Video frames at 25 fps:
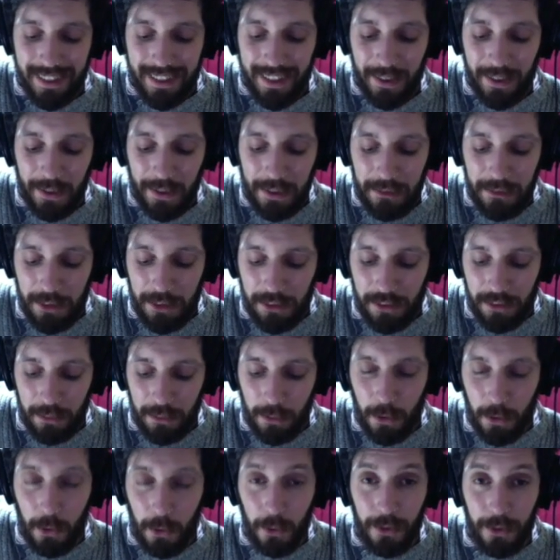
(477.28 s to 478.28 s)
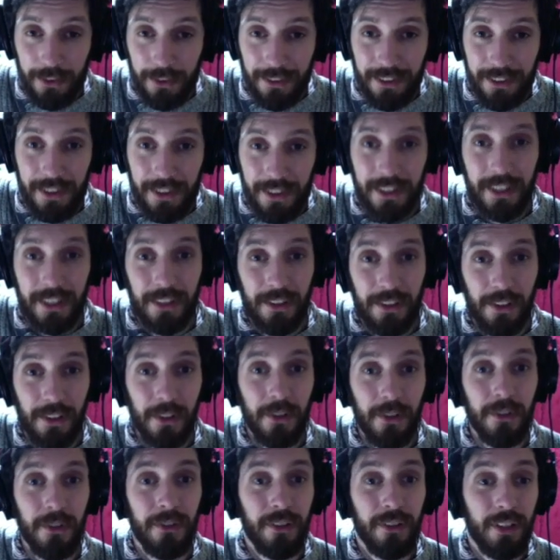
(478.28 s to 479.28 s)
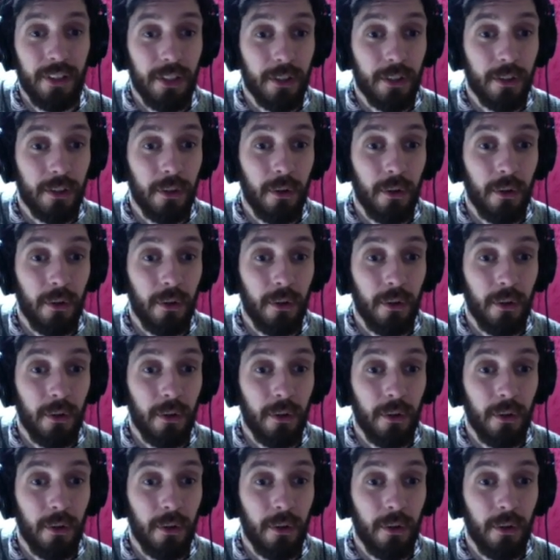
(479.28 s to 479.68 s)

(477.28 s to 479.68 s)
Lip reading: I'll give you some chords that you can use. You can